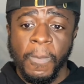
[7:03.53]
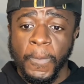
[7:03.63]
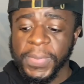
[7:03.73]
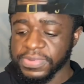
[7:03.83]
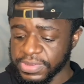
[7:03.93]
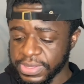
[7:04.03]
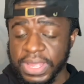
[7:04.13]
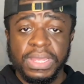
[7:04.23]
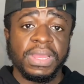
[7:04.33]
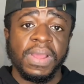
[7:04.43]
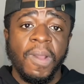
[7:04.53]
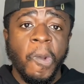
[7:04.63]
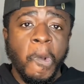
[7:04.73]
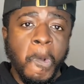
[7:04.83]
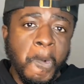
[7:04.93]
Here's the thing.
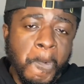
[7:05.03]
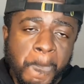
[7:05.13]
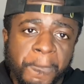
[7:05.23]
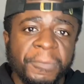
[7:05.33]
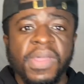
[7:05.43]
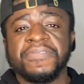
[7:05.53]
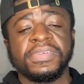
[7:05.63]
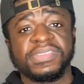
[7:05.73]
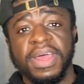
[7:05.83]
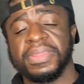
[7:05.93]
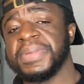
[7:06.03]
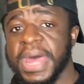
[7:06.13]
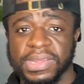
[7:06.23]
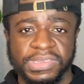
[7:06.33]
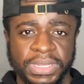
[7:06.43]
Now, if you stop the
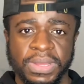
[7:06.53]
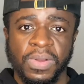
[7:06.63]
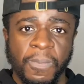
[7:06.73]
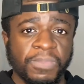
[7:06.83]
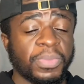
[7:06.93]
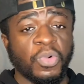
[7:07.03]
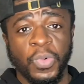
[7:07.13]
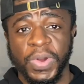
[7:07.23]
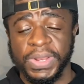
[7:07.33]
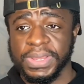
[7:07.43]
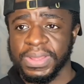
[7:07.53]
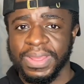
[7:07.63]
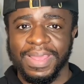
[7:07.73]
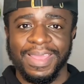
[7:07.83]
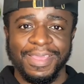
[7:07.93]
minoxidil, number one,
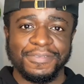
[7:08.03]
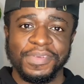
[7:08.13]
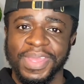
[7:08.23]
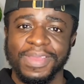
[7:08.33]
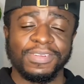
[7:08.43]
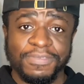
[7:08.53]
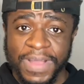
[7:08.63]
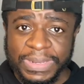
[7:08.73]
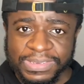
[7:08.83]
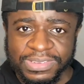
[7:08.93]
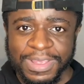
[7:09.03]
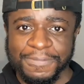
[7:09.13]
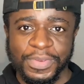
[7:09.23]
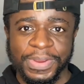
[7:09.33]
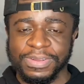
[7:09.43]
if your hair is vellus, if
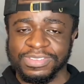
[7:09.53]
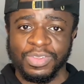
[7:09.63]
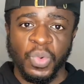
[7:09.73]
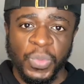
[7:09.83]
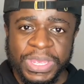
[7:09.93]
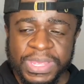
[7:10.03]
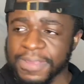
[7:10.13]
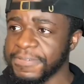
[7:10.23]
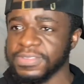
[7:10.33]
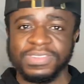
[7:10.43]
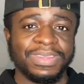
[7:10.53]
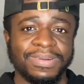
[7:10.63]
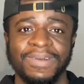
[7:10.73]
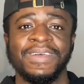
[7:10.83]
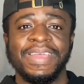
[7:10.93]
your hair is still weak, if you're
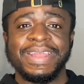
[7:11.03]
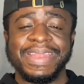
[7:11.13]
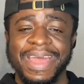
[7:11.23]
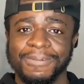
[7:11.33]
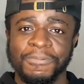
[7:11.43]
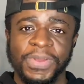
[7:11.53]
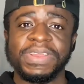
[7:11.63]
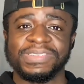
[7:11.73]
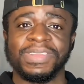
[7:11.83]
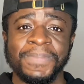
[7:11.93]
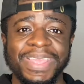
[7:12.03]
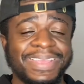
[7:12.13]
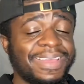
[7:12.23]
still not where it needs to be,